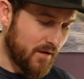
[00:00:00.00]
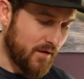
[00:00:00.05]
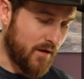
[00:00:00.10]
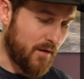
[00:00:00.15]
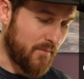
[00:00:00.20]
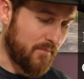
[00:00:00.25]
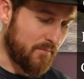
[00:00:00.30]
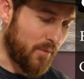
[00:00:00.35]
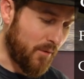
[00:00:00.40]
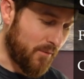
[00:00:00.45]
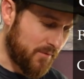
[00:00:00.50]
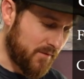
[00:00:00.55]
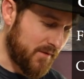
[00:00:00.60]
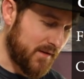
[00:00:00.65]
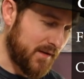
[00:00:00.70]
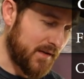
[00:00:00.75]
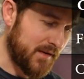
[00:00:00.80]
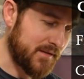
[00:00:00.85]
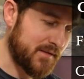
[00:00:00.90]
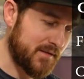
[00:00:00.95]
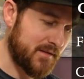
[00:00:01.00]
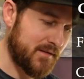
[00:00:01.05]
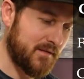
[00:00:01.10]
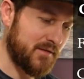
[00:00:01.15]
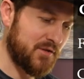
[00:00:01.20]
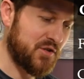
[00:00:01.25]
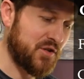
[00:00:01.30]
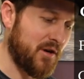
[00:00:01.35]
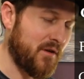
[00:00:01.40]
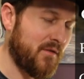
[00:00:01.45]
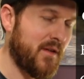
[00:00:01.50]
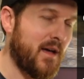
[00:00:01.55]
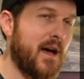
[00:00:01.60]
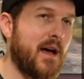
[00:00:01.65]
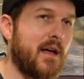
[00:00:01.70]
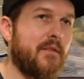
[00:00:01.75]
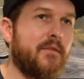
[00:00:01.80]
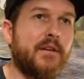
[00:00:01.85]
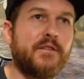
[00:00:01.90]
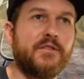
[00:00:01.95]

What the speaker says: Both of these share that.